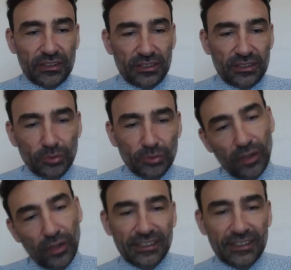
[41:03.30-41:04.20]

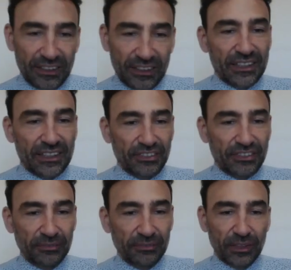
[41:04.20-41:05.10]
CSV,
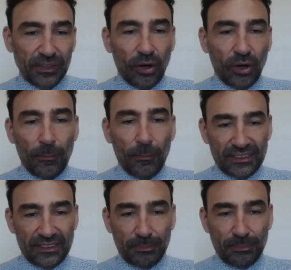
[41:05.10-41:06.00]
comma,
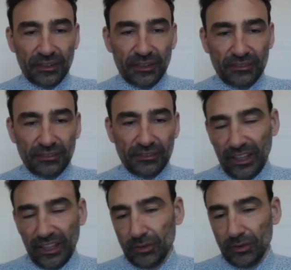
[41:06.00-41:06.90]
separated value. It's
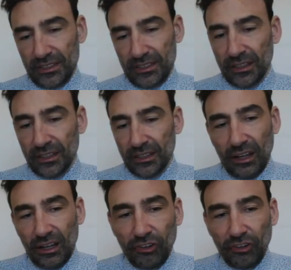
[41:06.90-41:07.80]
a format
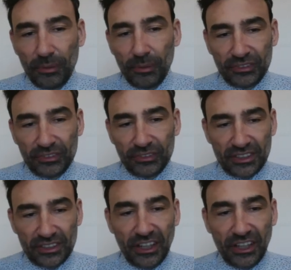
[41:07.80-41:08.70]
of text file which
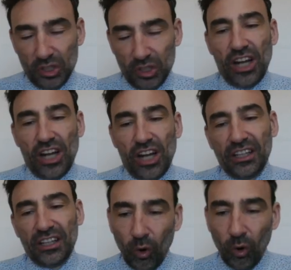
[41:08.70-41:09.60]
I hope
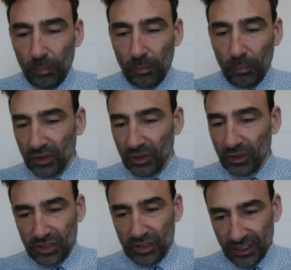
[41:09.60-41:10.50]
you have seen,
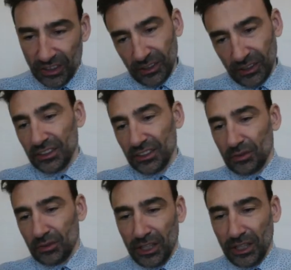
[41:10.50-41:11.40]
at least to my
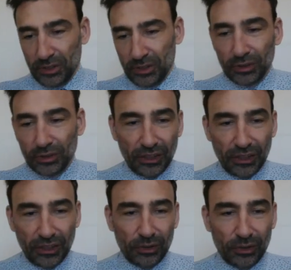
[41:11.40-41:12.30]
student at the
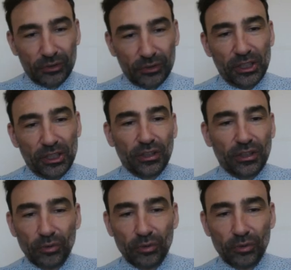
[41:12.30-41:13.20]
bachelor I always
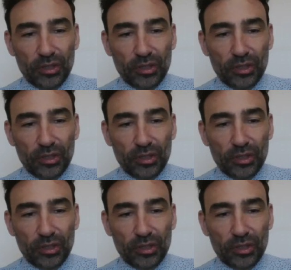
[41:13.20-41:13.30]
showed.